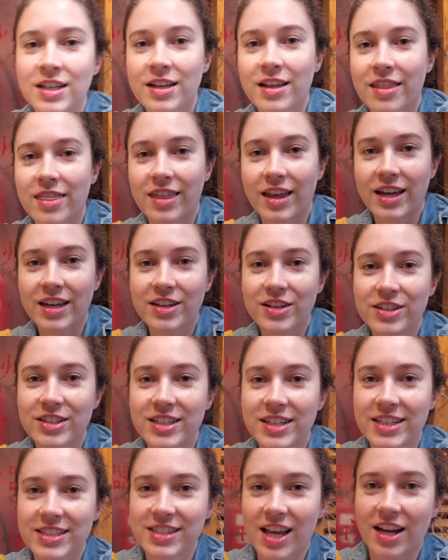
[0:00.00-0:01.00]
Thank
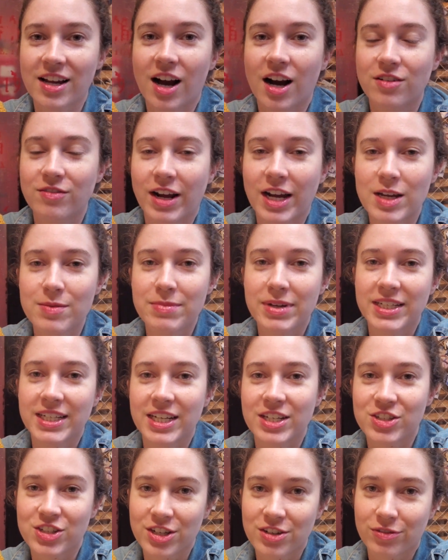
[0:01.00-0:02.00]
goodness I got
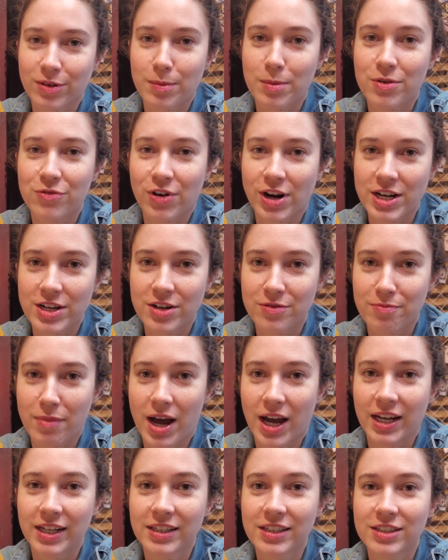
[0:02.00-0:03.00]
recommendation from a friend of
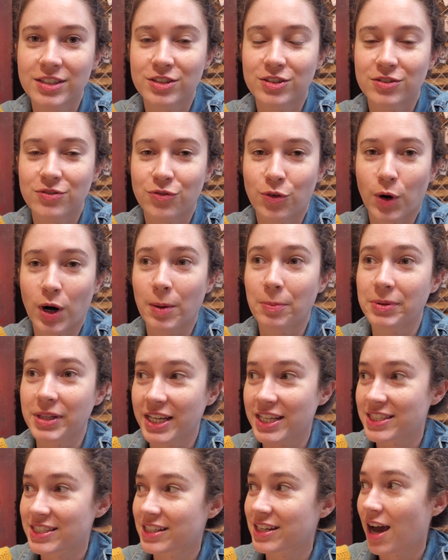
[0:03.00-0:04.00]
mine for a
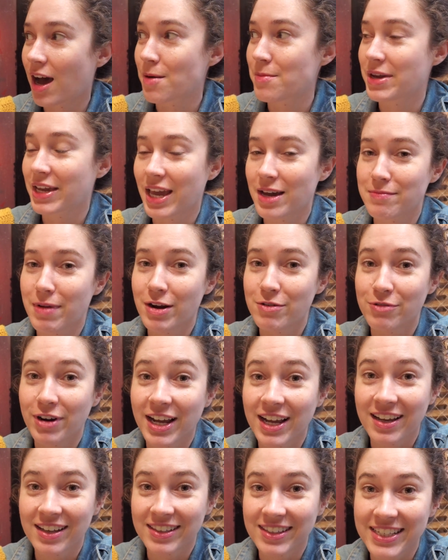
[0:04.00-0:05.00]
place to come and get my
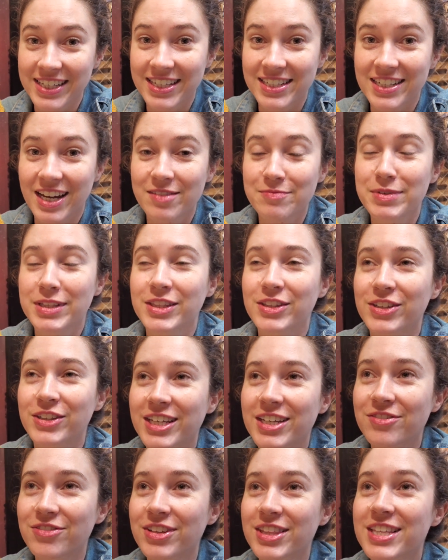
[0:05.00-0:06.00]
ring cleaned. I've been
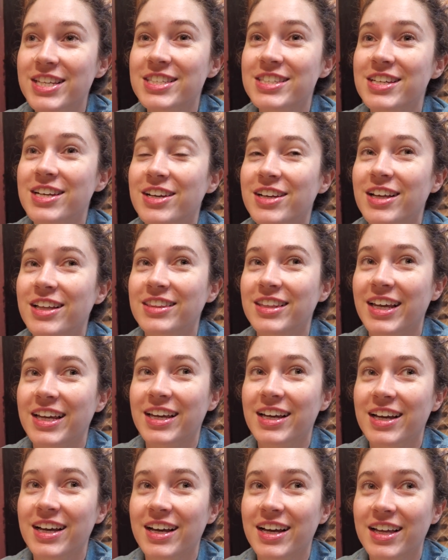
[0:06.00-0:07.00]
looking for this
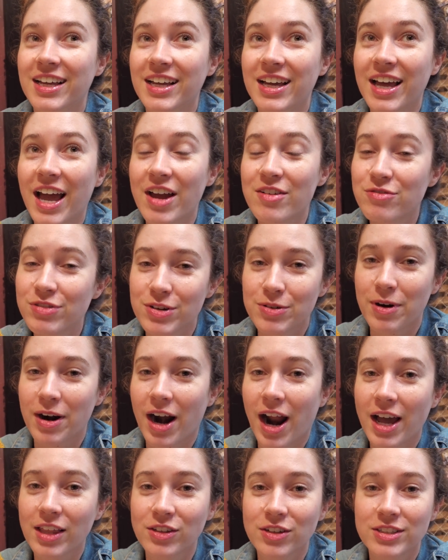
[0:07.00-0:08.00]
like everywhere.
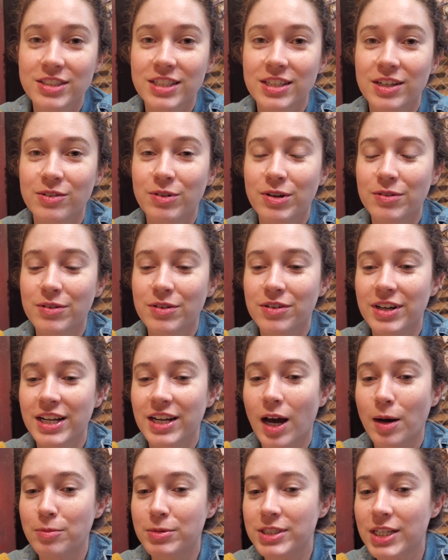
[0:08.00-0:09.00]
I looked when we were
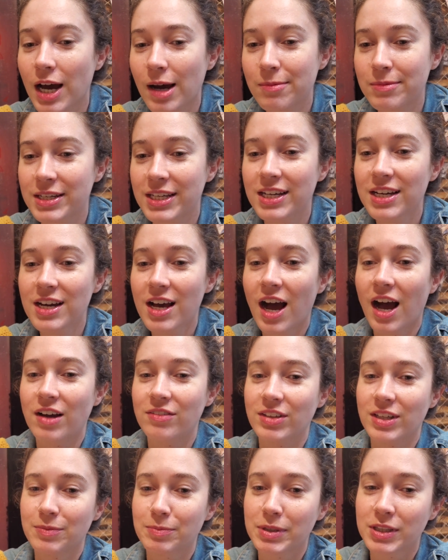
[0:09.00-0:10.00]
in Abu Dhabi.
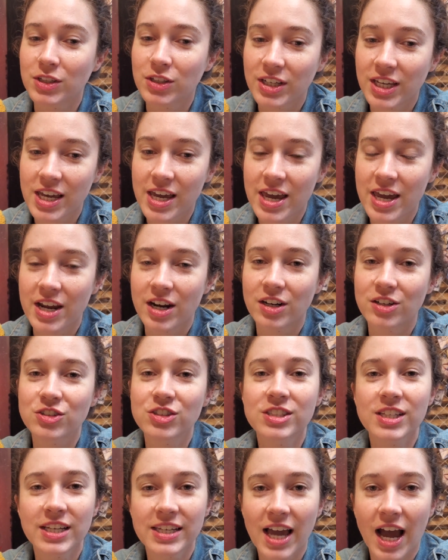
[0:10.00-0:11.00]
I've like been looking here
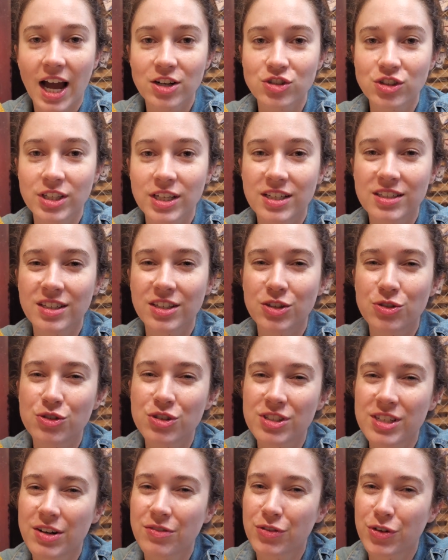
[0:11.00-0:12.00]
just like casually because like you
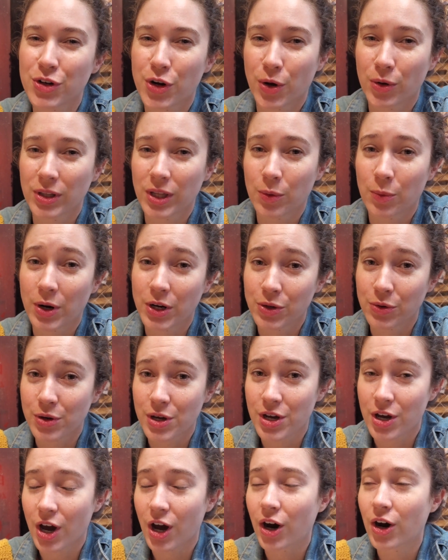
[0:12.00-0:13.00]
just never know like where you
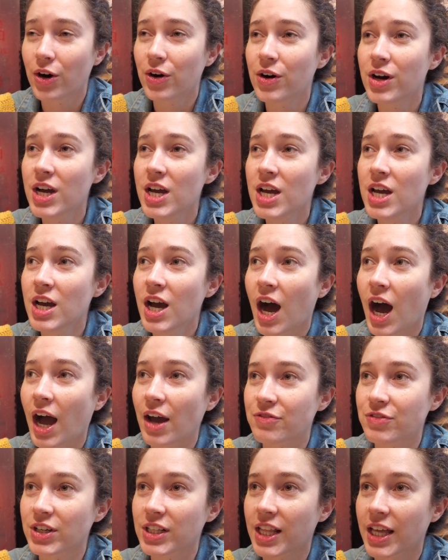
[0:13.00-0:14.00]
can go.
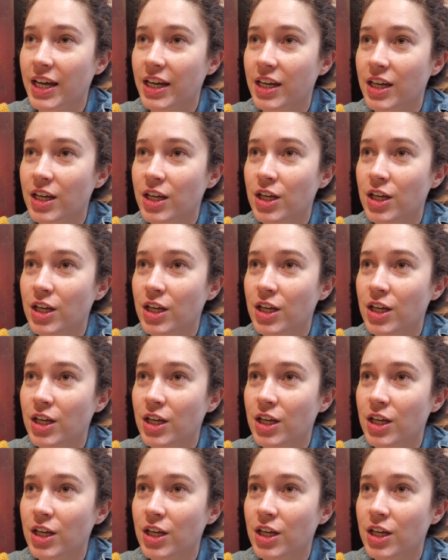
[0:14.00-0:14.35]
I feel like